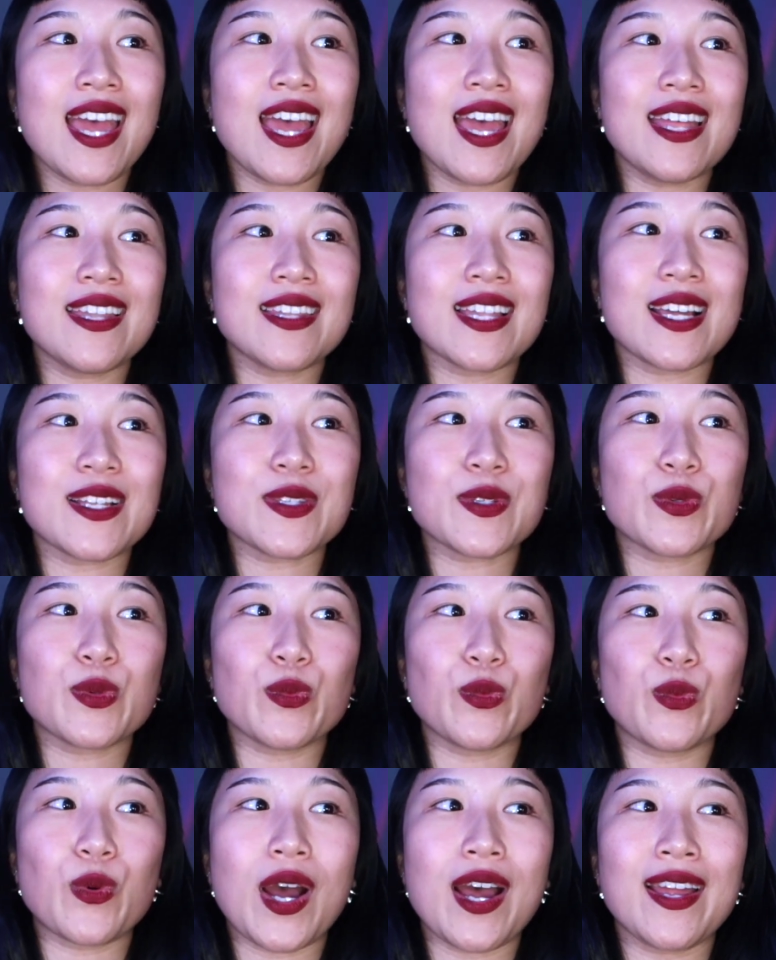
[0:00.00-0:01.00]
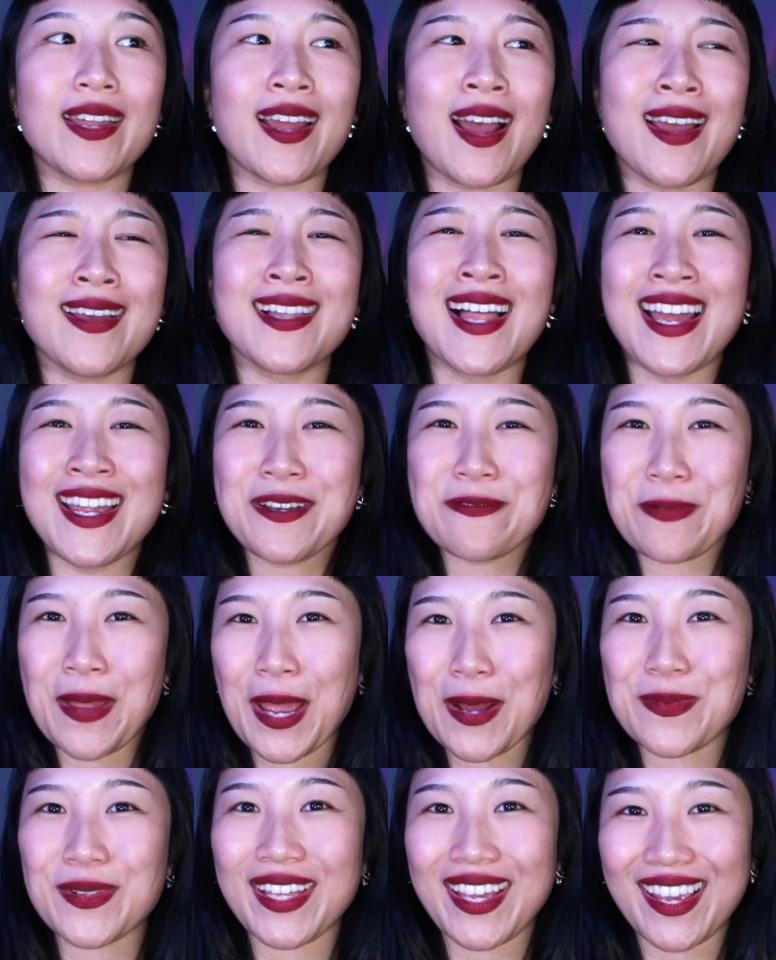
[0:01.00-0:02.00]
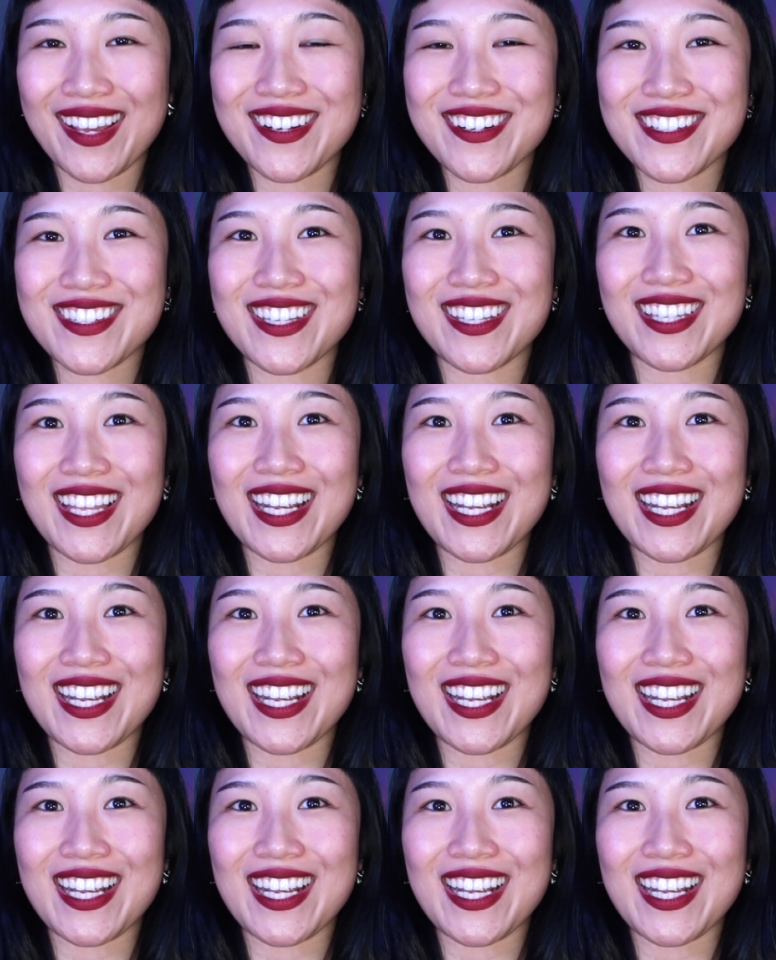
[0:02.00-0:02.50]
And that's why I like Pamela Anderson.